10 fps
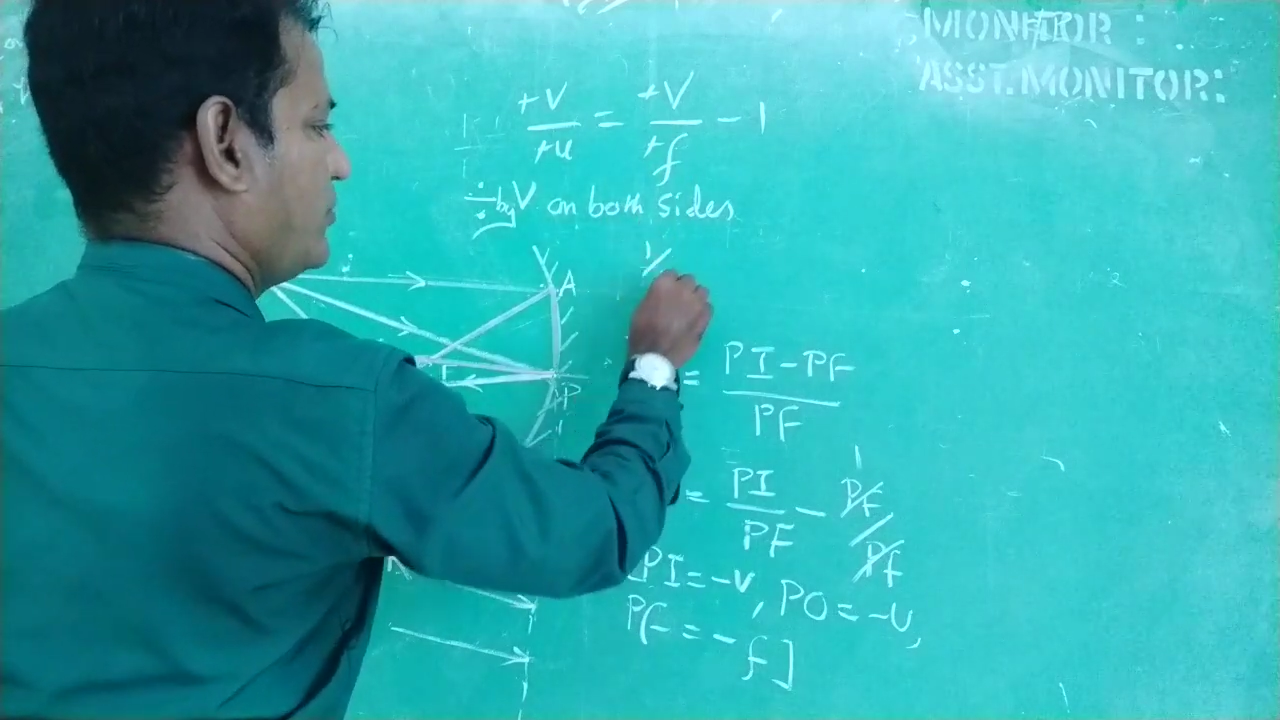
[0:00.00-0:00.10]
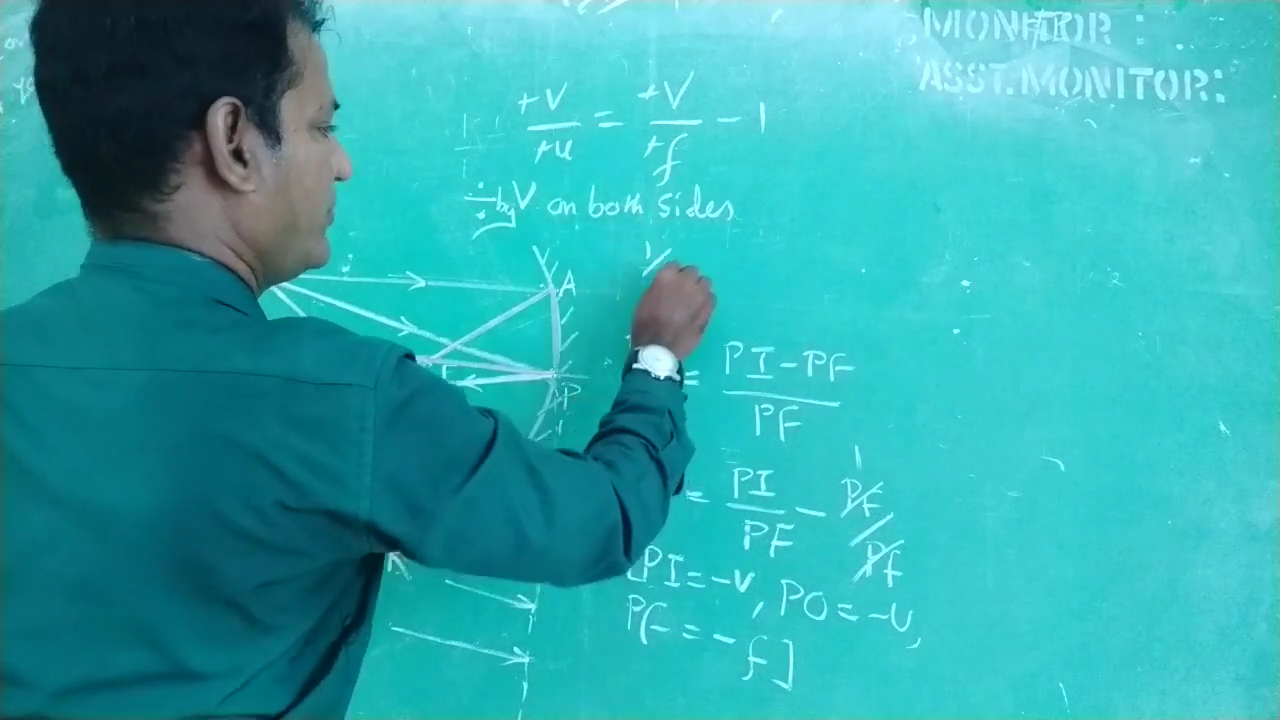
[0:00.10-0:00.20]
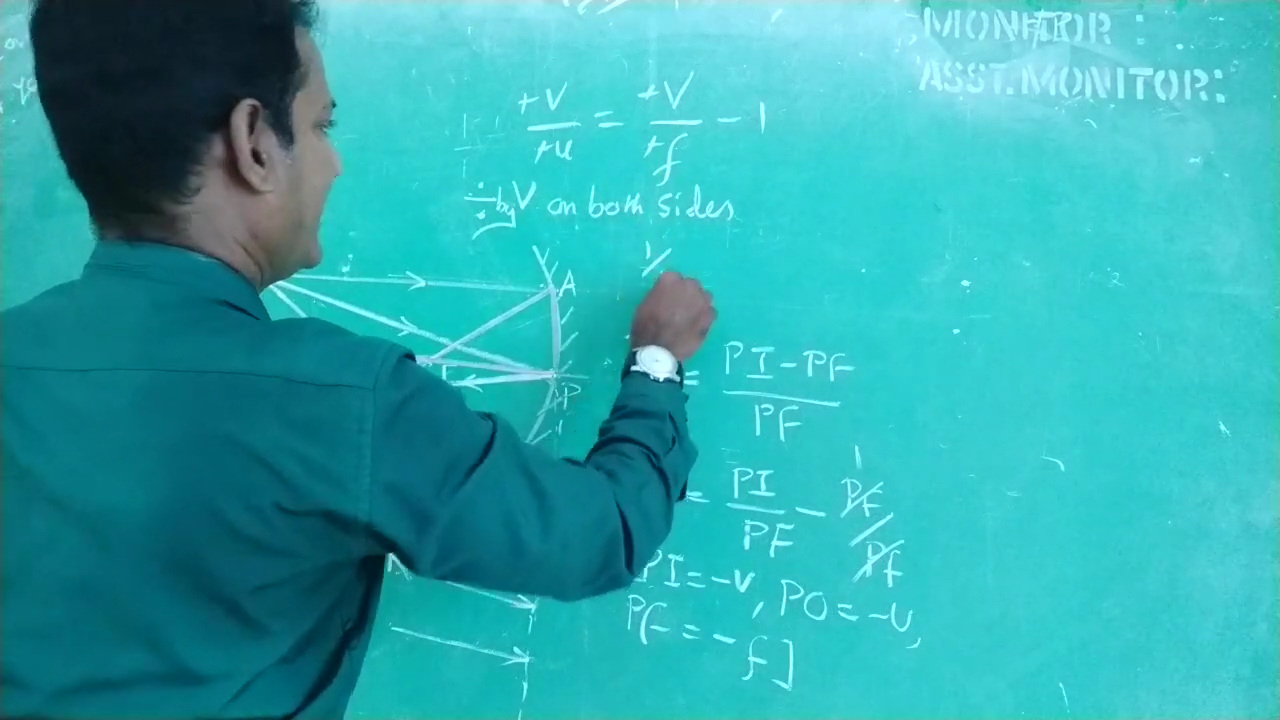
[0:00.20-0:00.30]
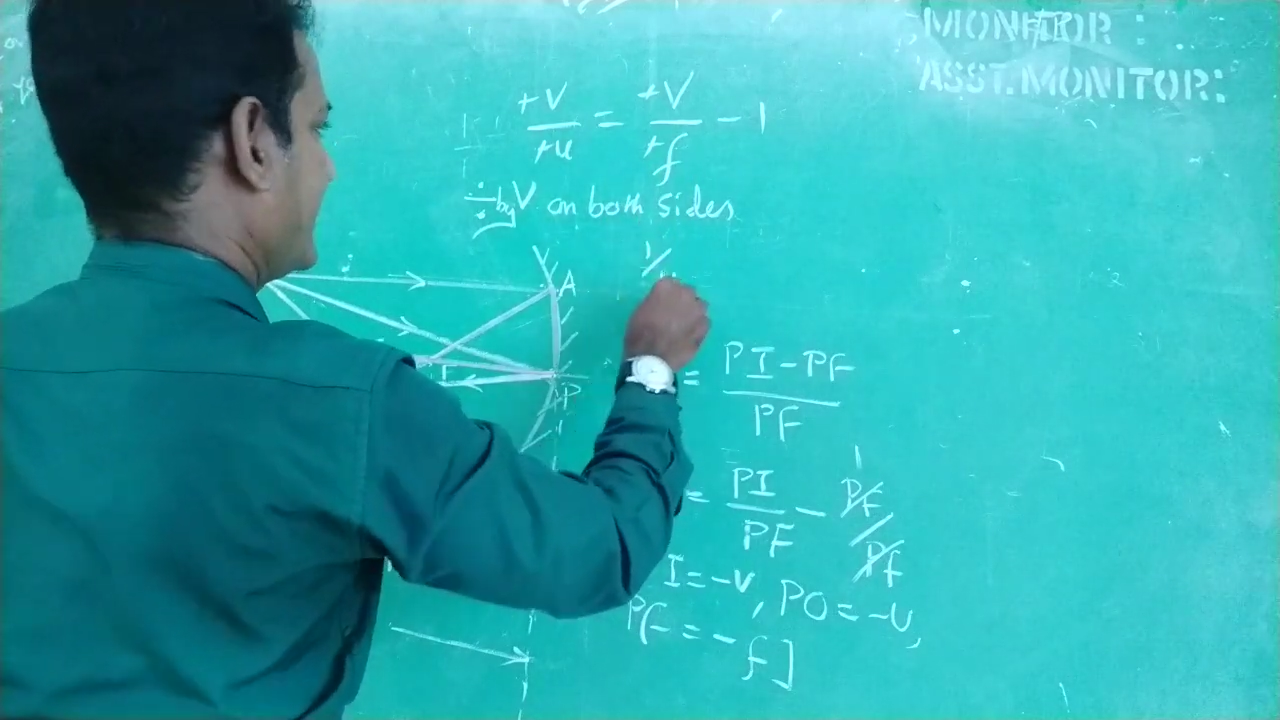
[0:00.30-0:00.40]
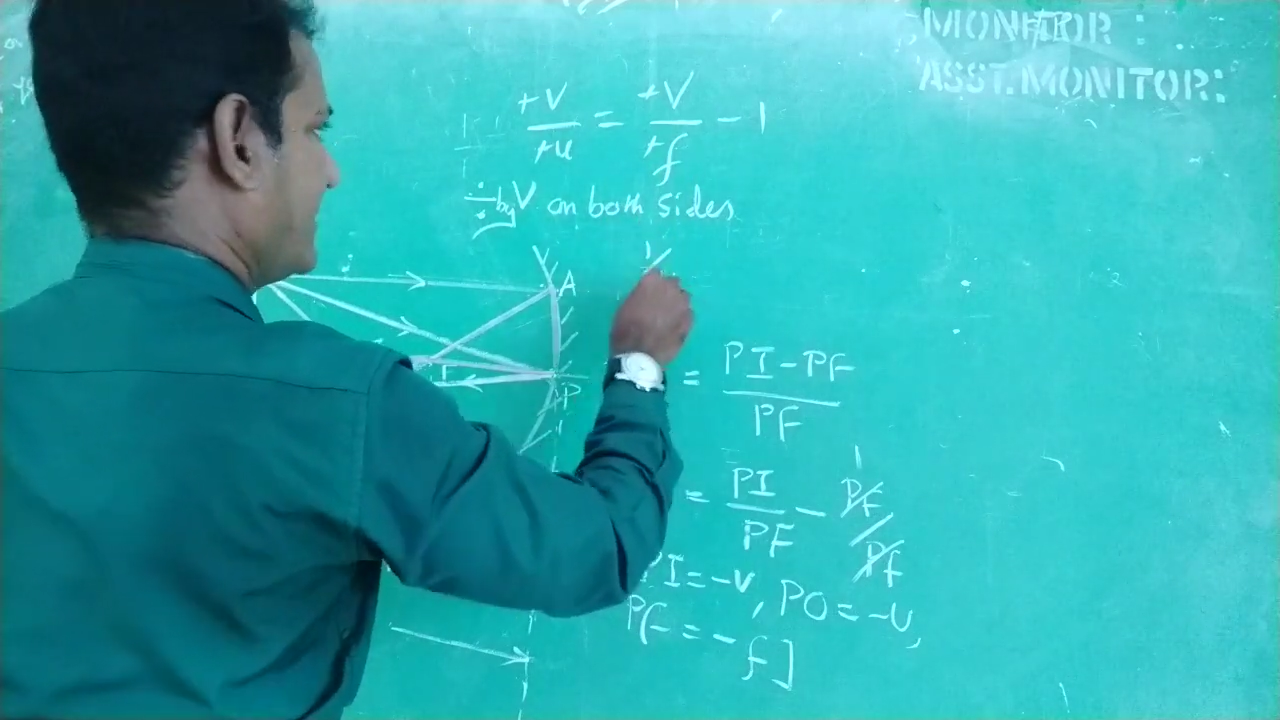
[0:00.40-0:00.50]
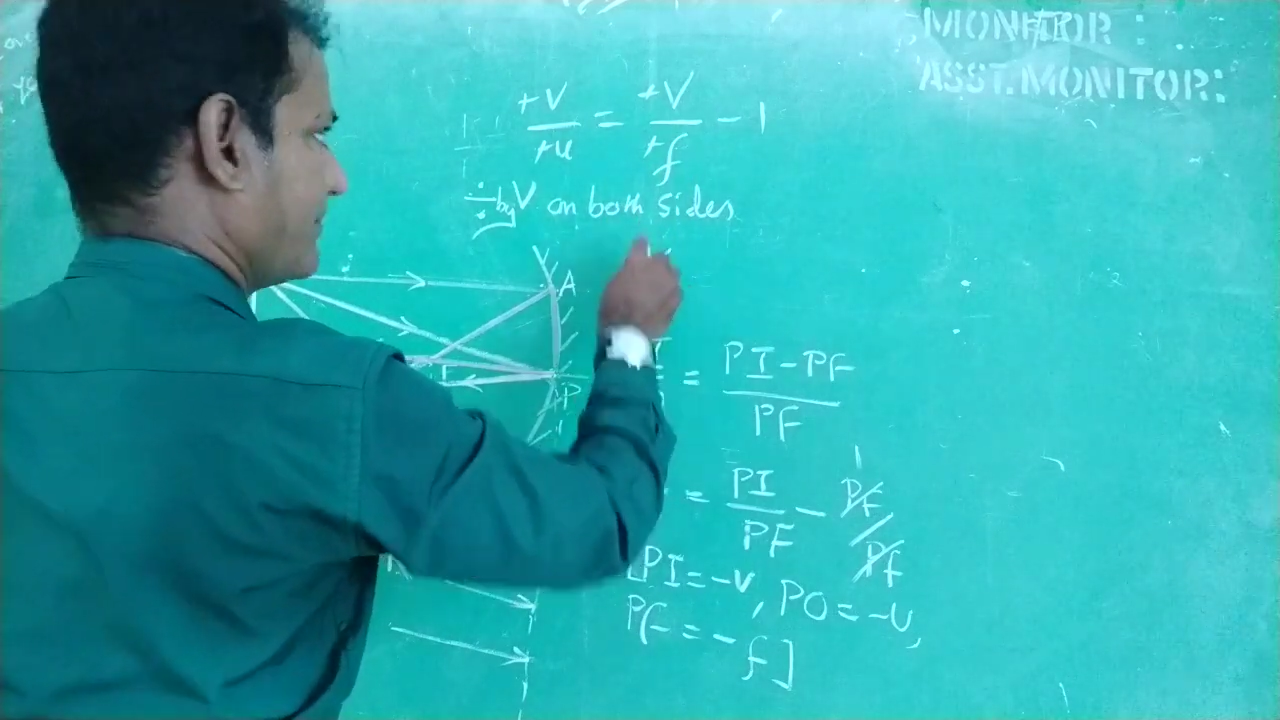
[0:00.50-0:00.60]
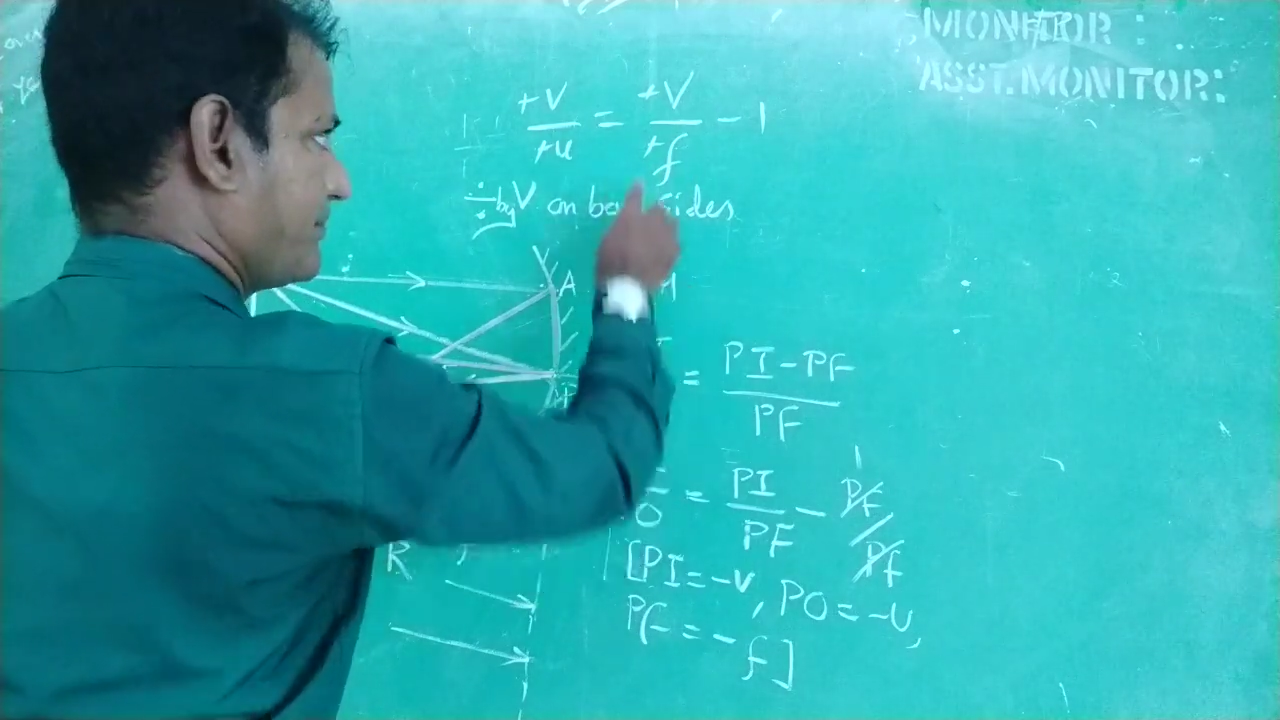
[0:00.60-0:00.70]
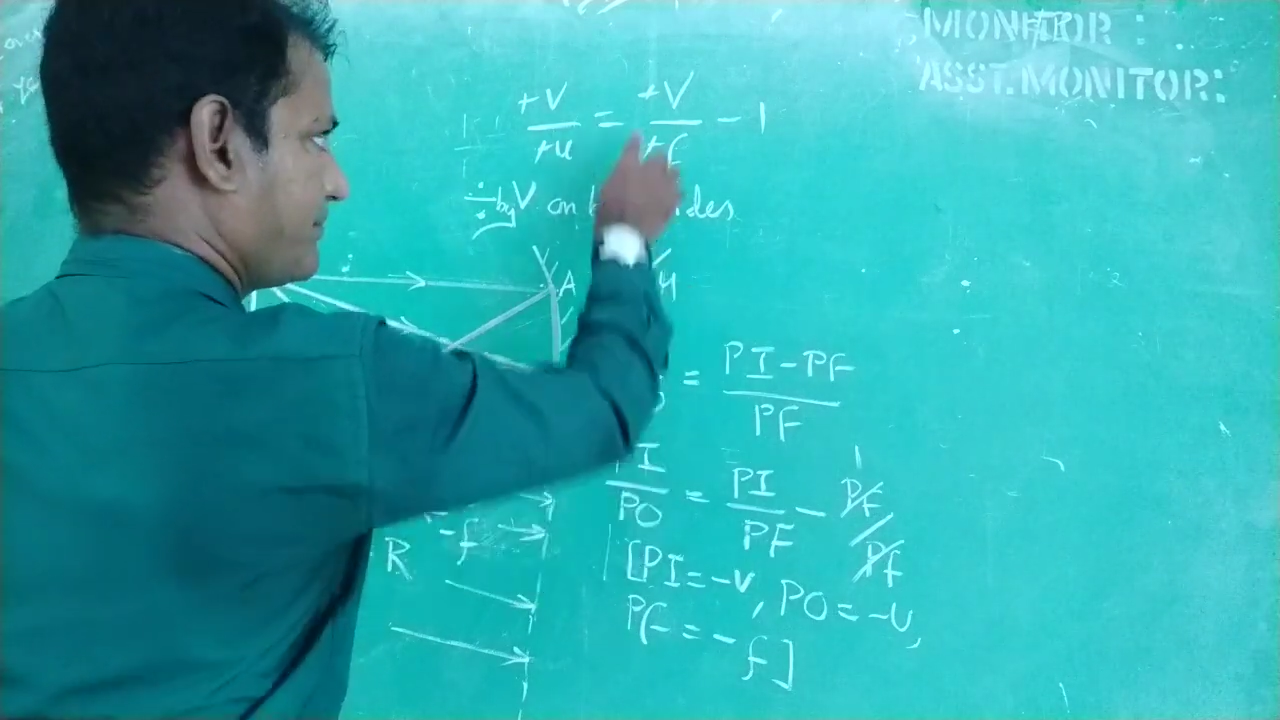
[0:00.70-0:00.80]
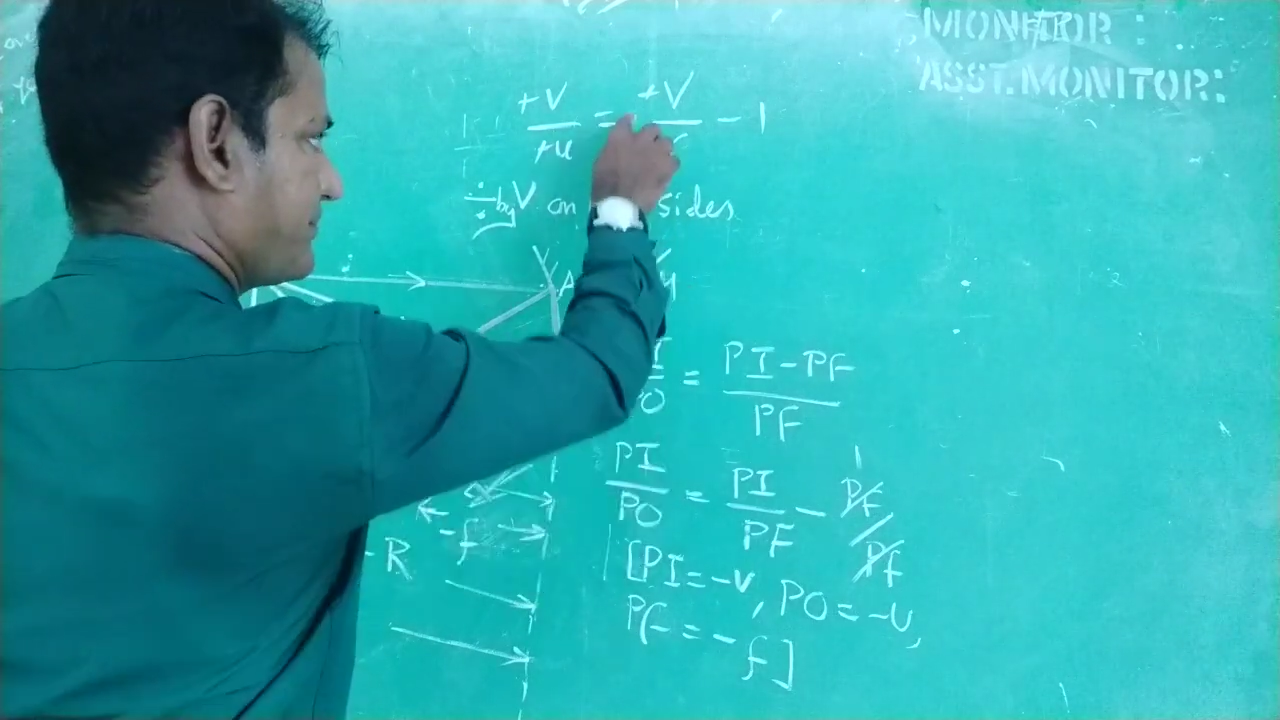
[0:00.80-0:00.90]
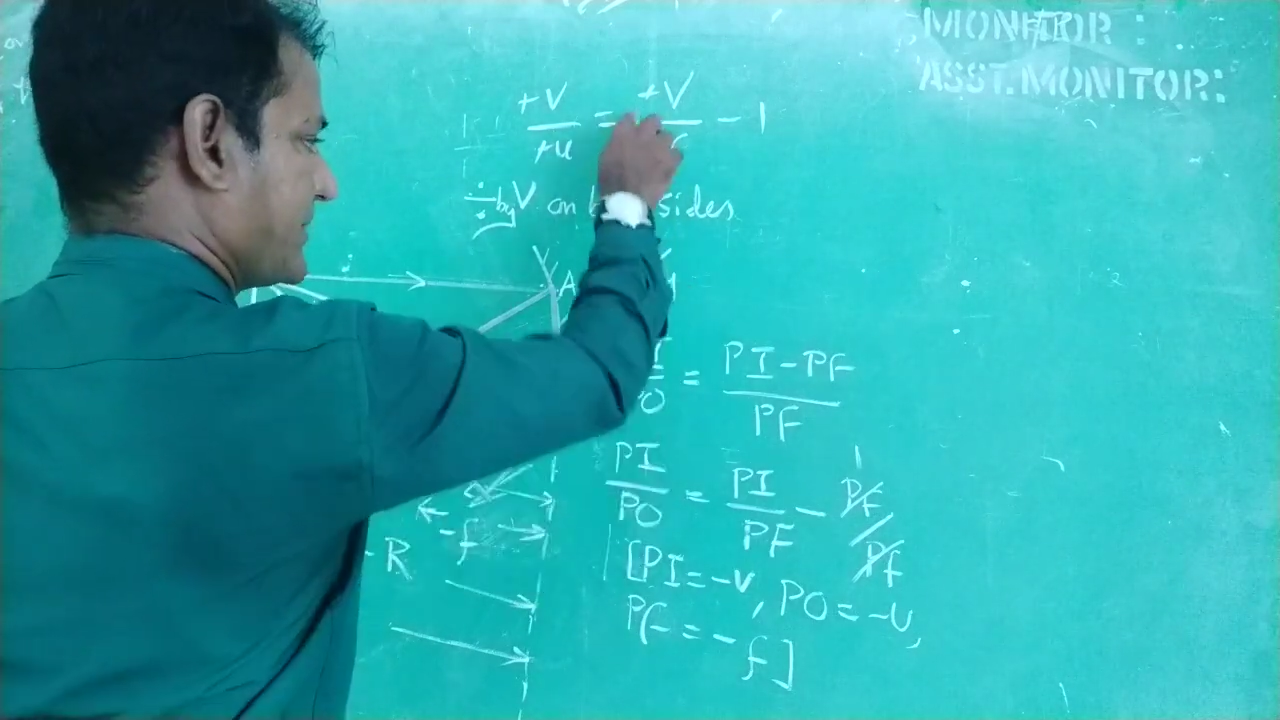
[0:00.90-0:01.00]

will come